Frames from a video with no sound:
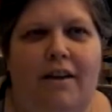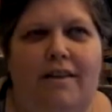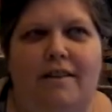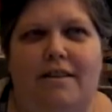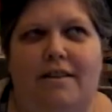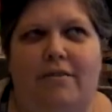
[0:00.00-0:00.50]

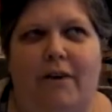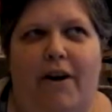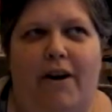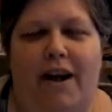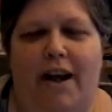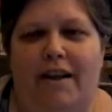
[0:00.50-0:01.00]
This Is
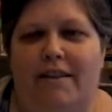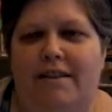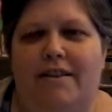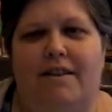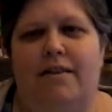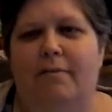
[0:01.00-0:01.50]
Where It
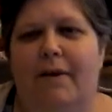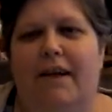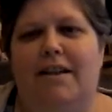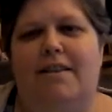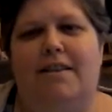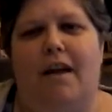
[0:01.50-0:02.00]
Ends,
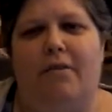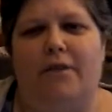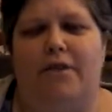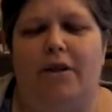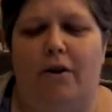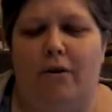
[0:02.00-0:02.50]
because I was
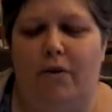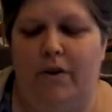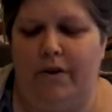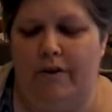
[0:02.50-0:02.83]
so